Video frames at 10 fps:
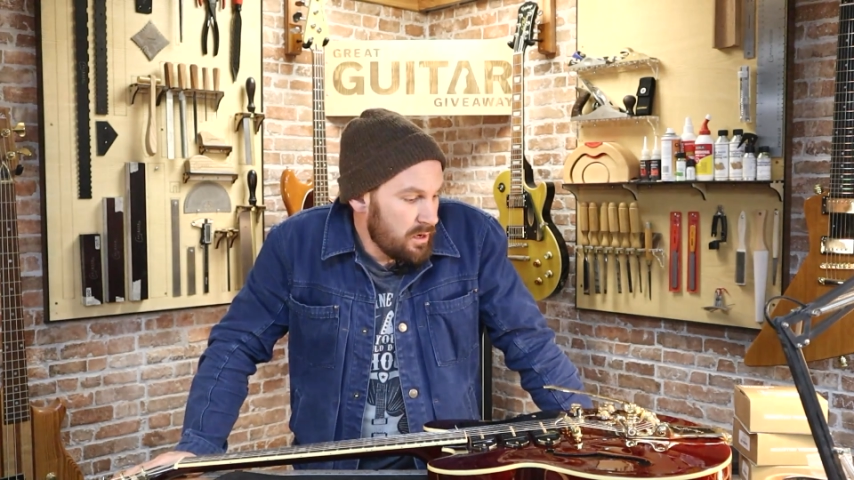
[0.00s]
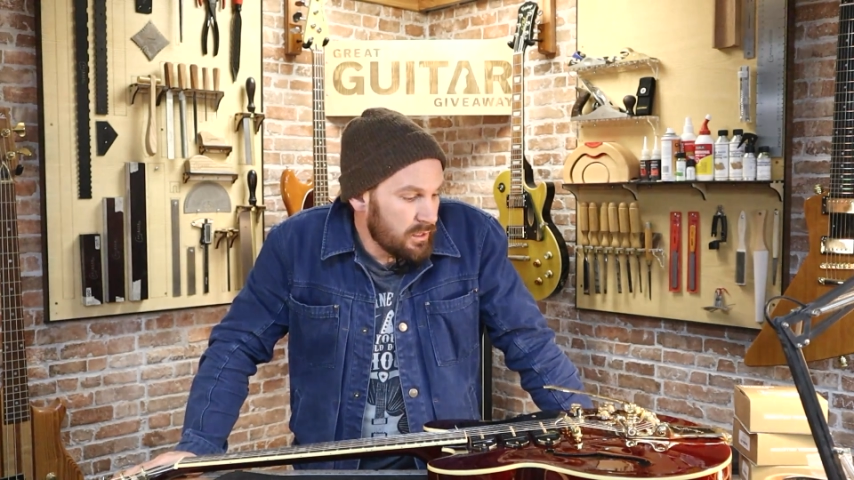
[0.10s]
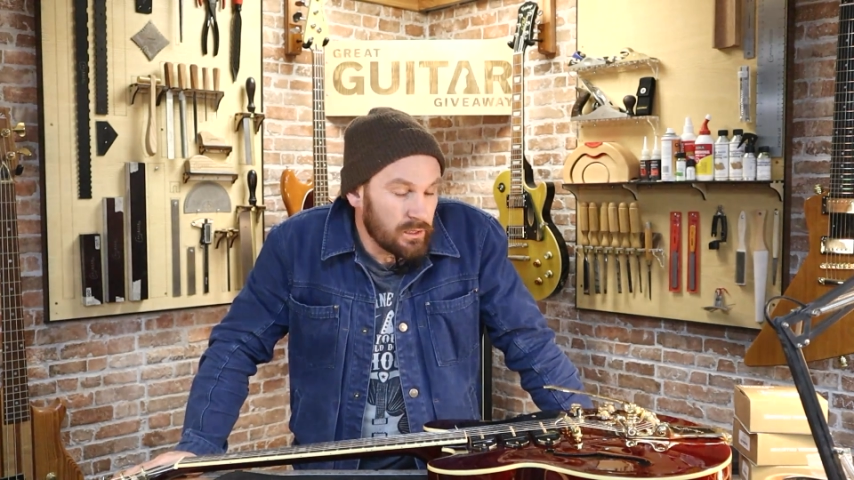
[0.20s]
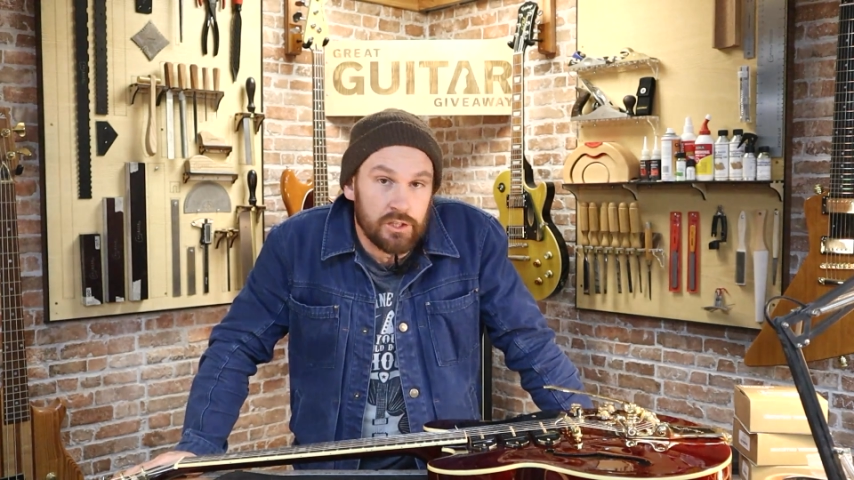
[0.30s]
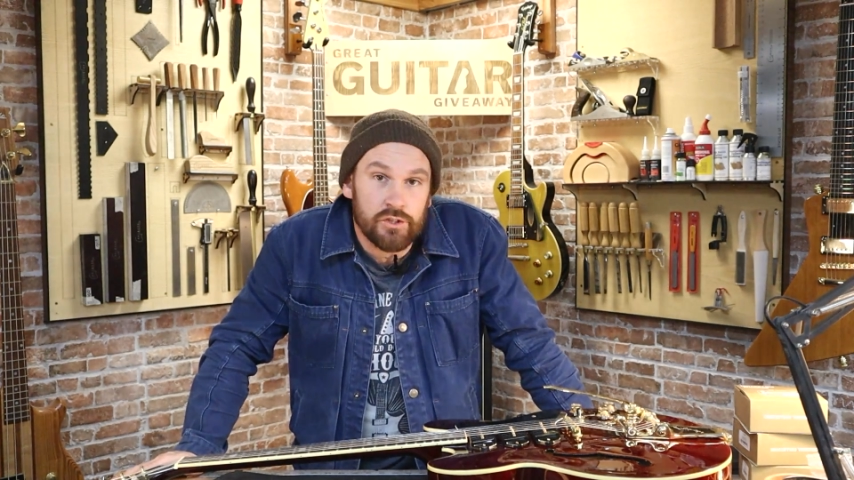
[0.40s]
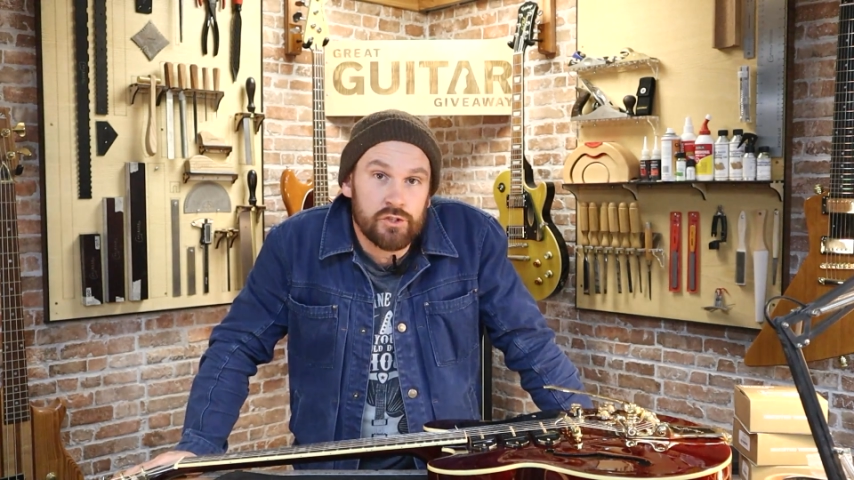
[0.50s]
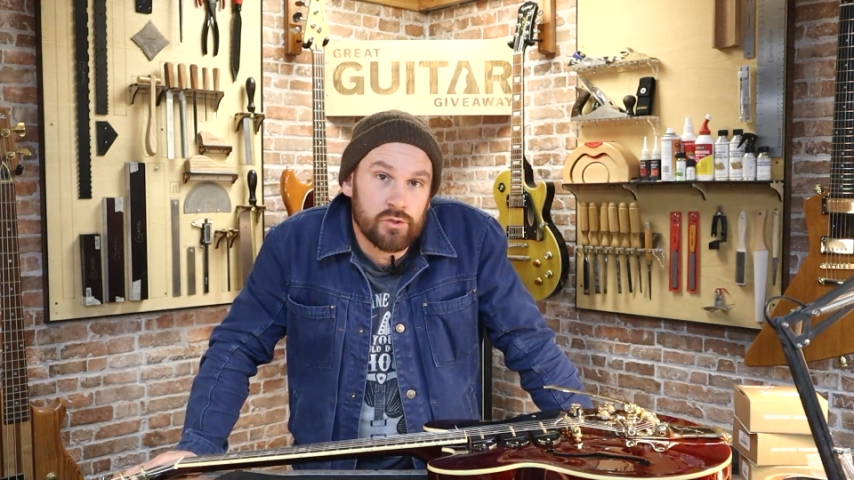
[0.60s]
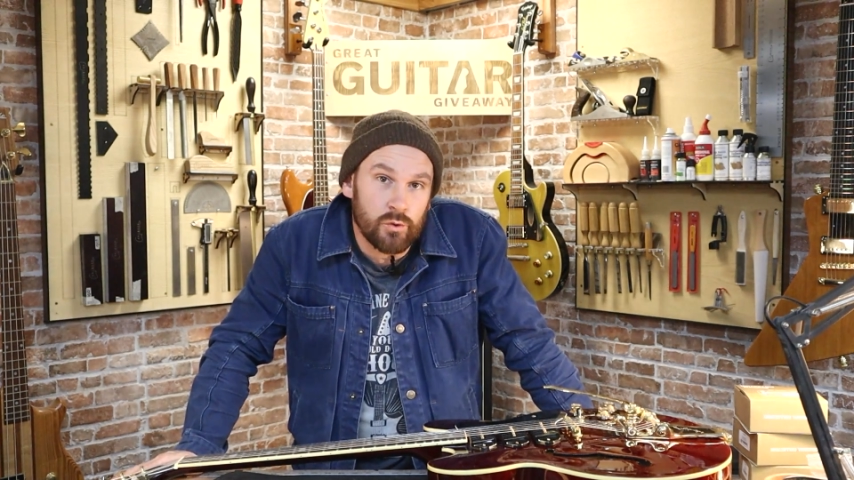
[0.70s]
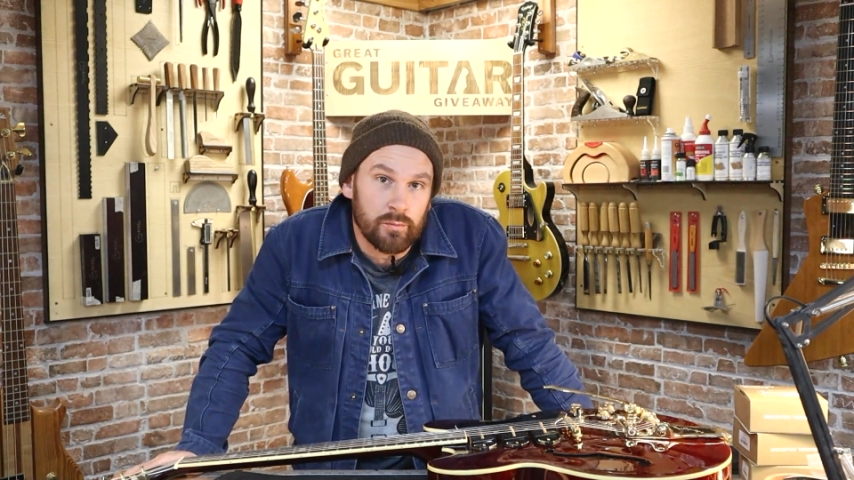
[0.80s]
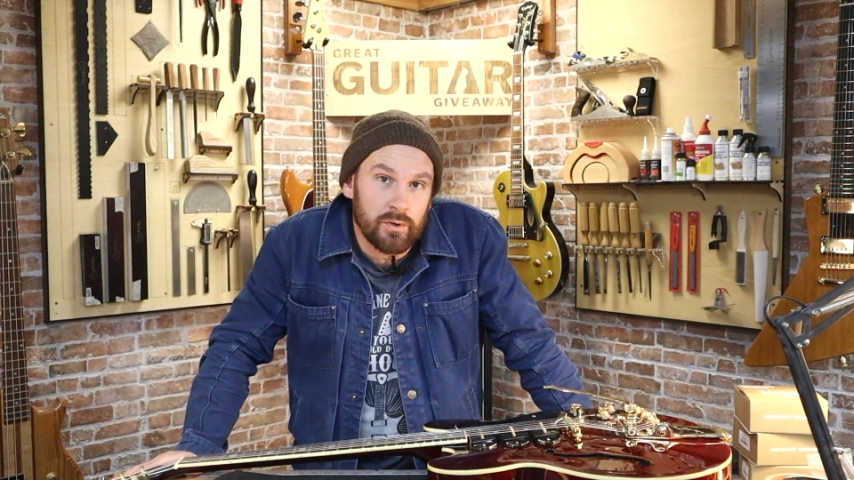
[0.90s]
little
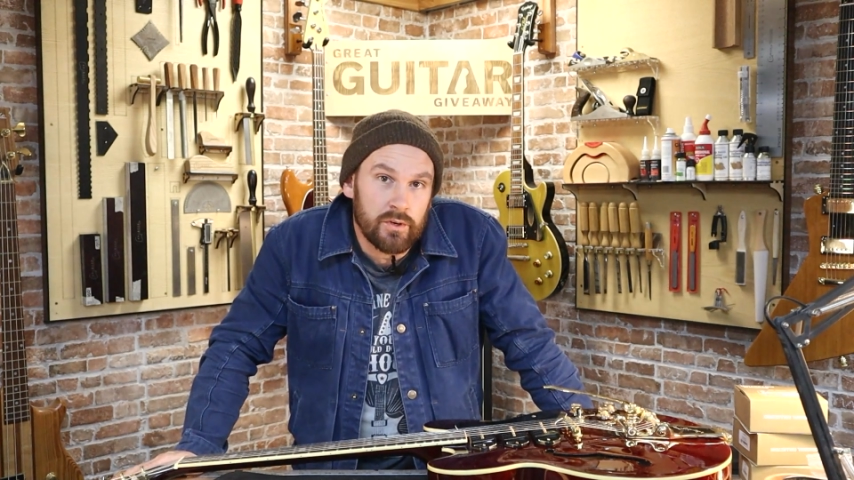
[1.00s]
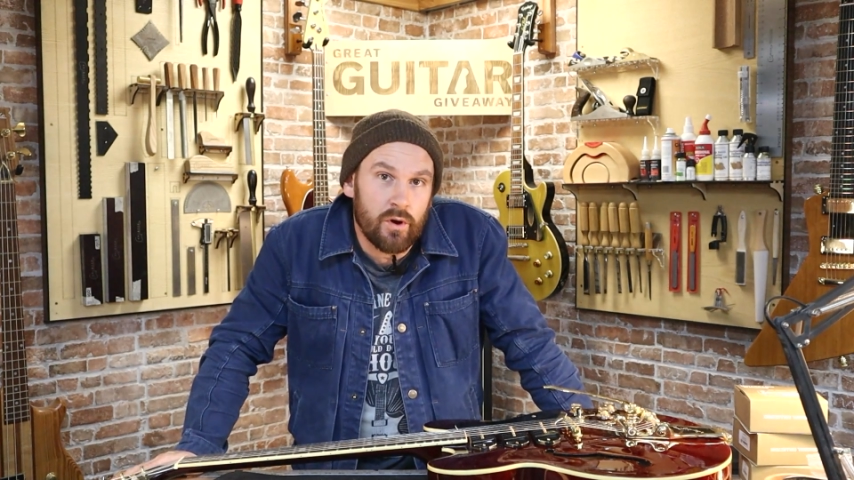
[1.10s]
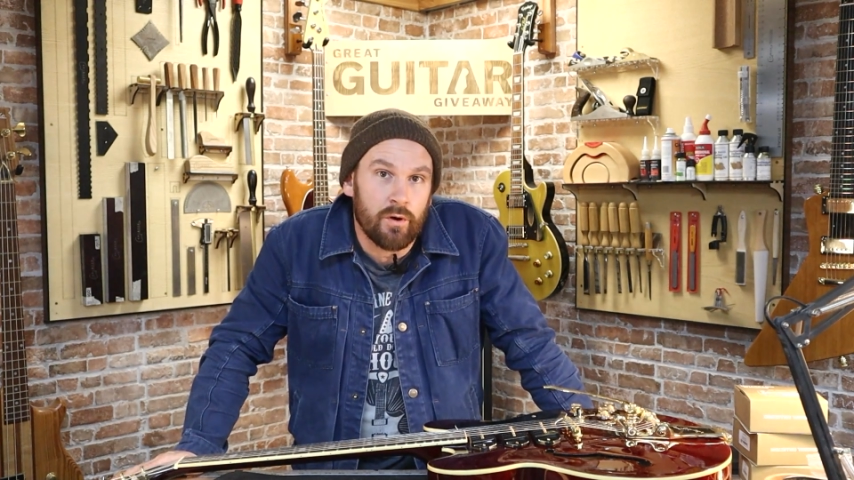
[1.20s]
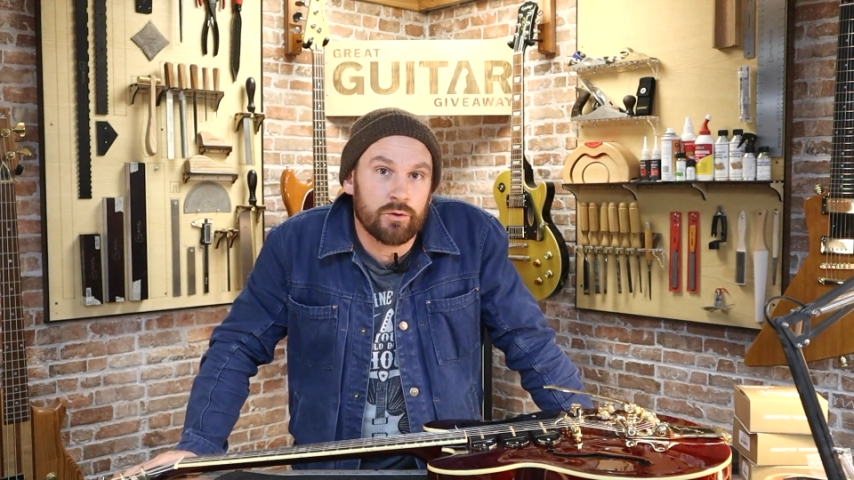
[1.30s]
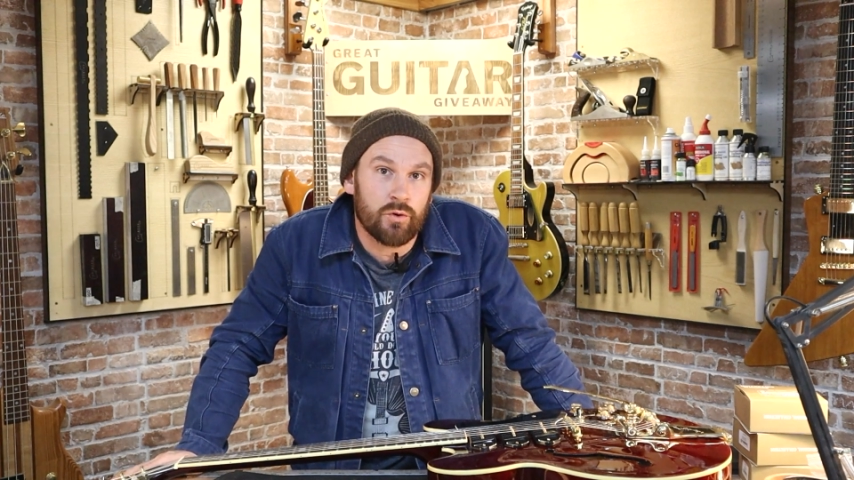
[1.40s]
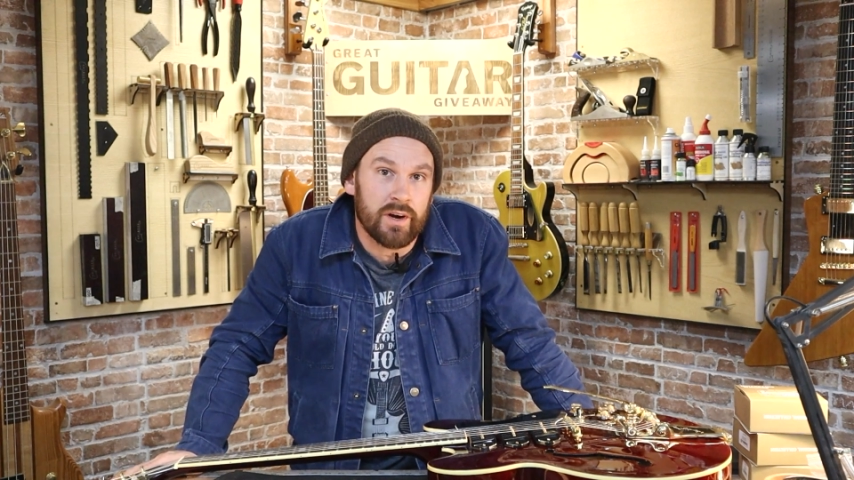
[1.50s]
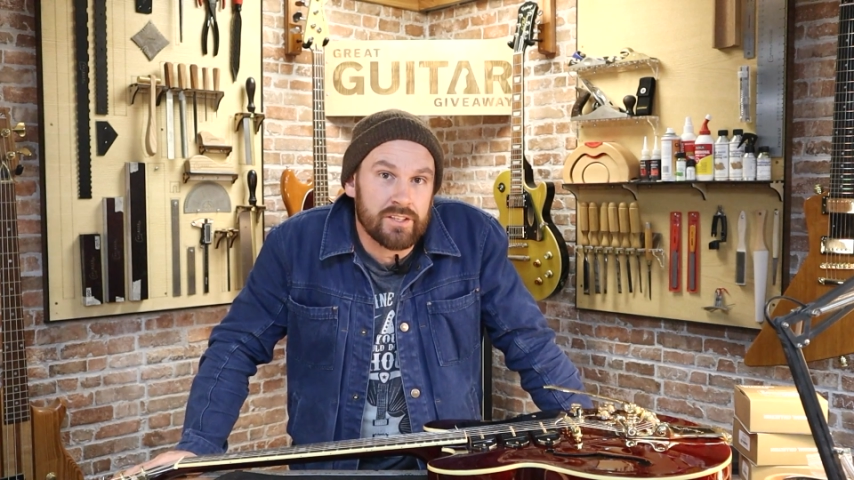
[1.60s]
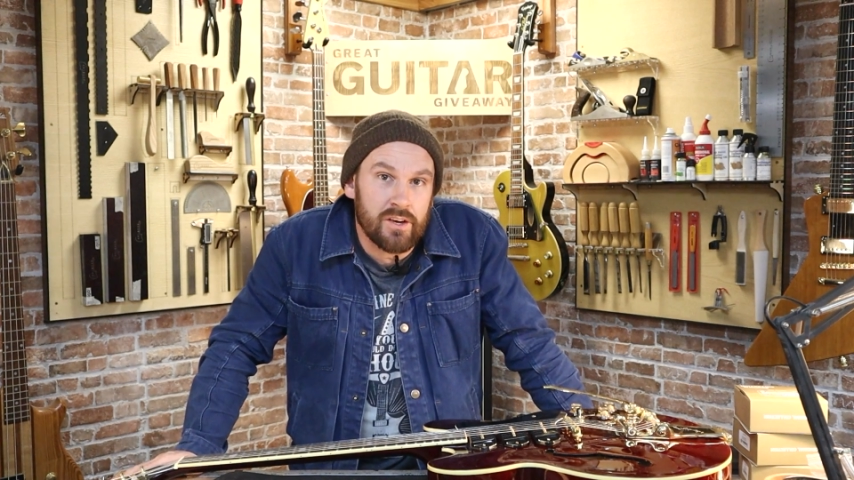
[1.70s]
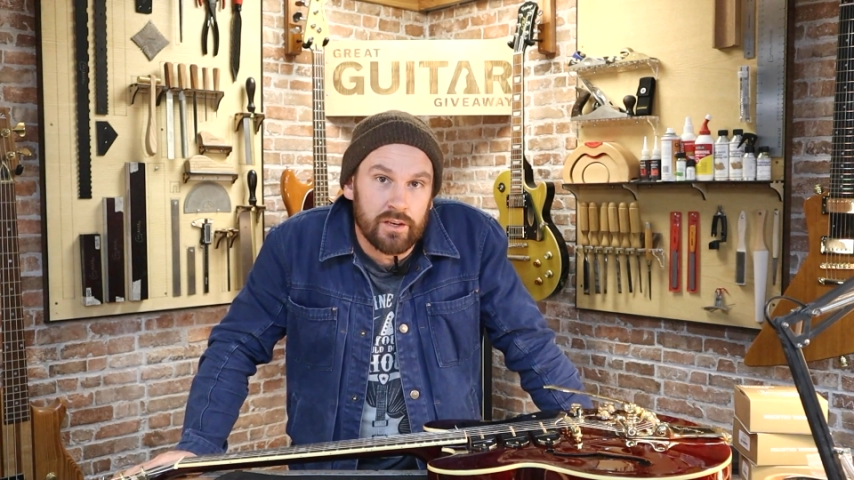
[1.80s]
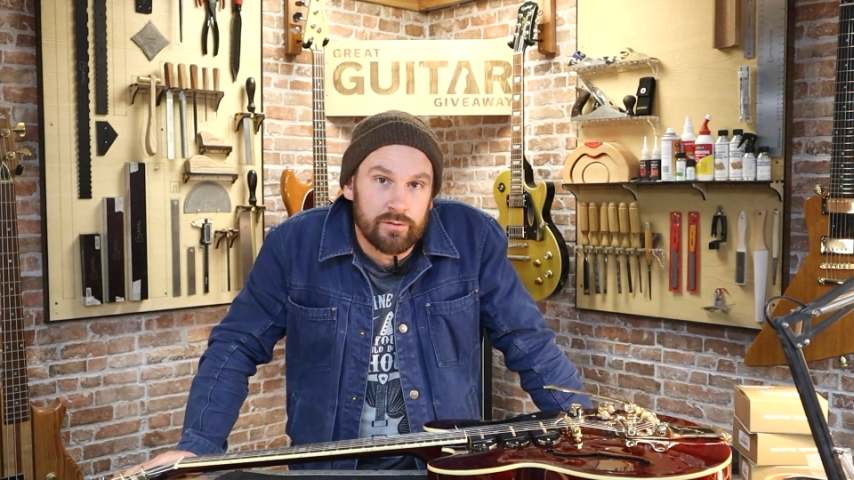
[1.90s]
installment of the Great
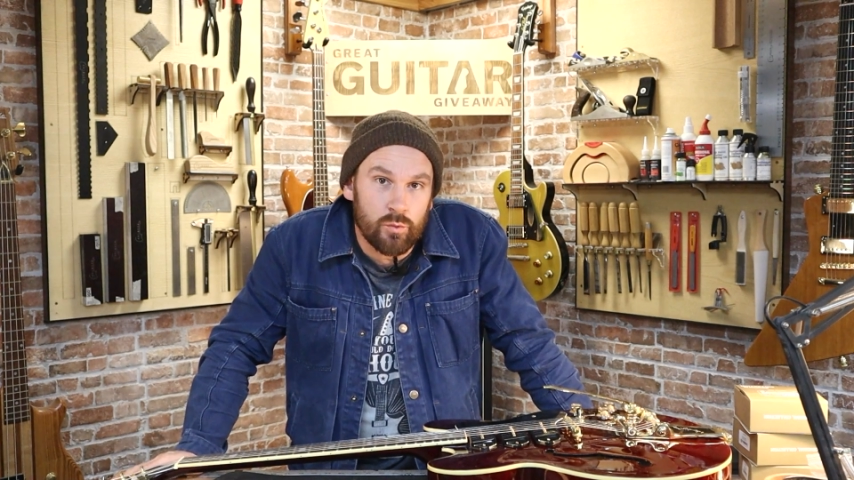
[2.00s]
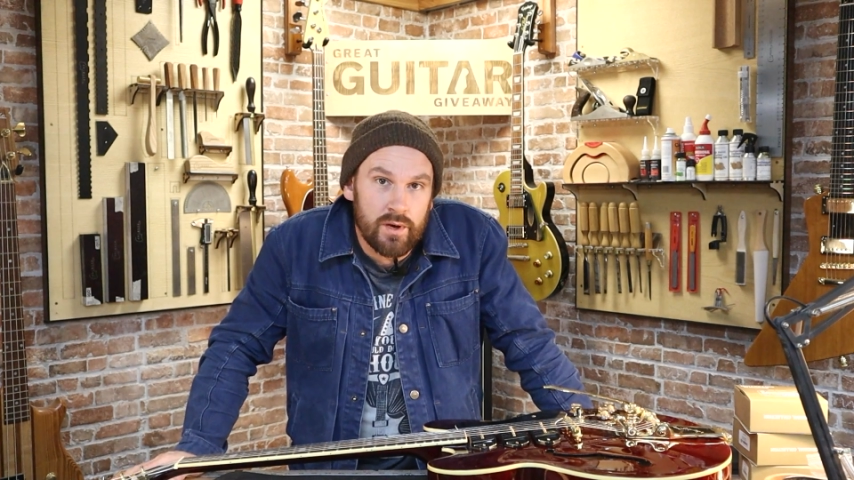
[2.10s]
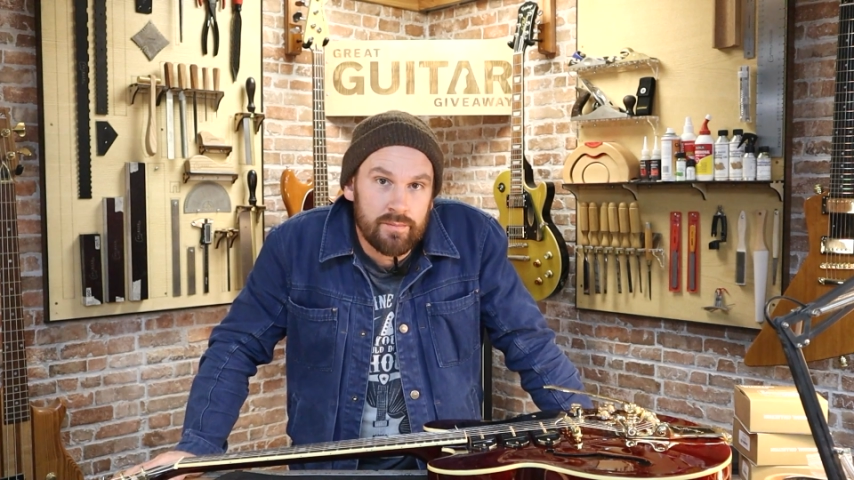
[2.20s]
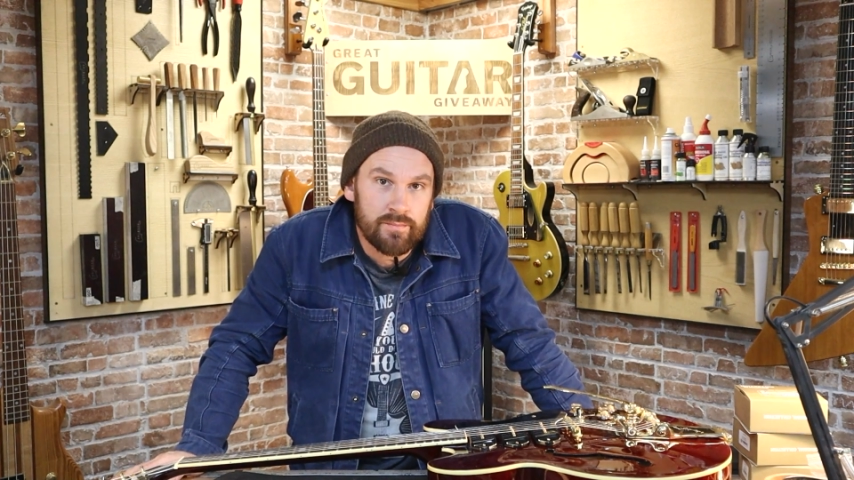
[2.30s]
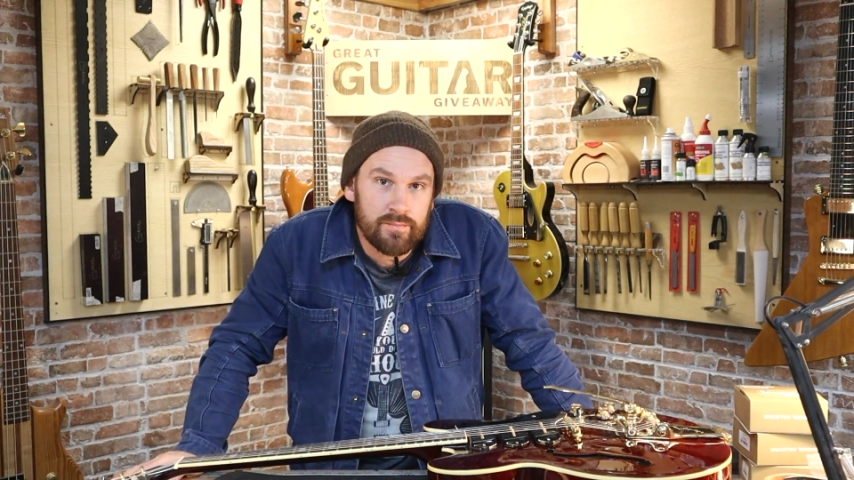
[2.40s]
Guitar Giveaway